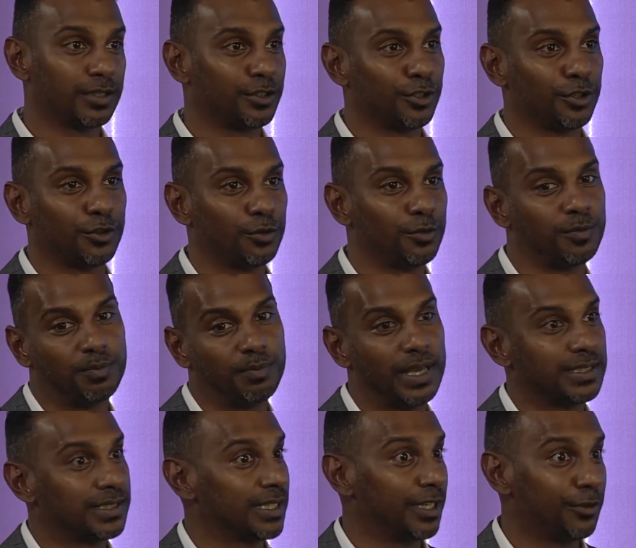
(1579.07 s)
you'll
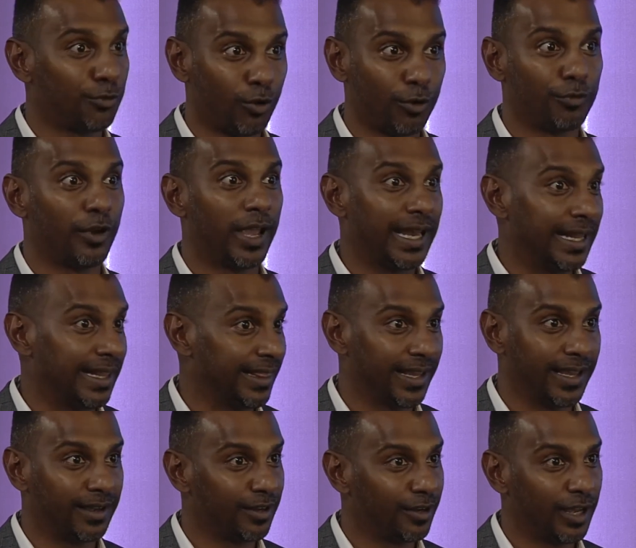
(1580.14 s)
basically fall for anything
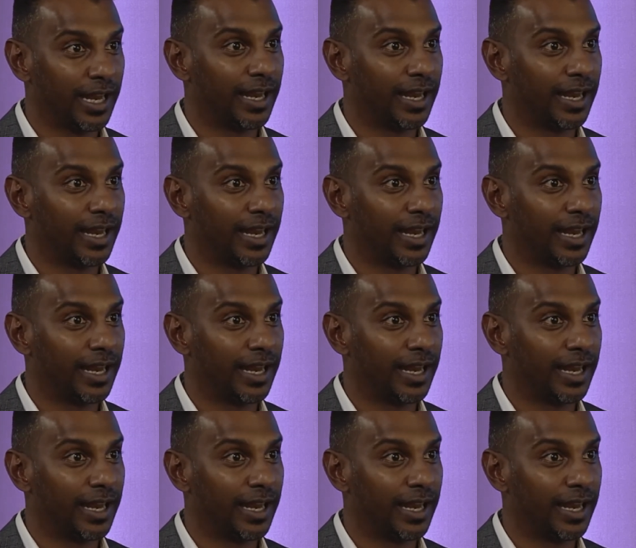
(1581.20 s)
and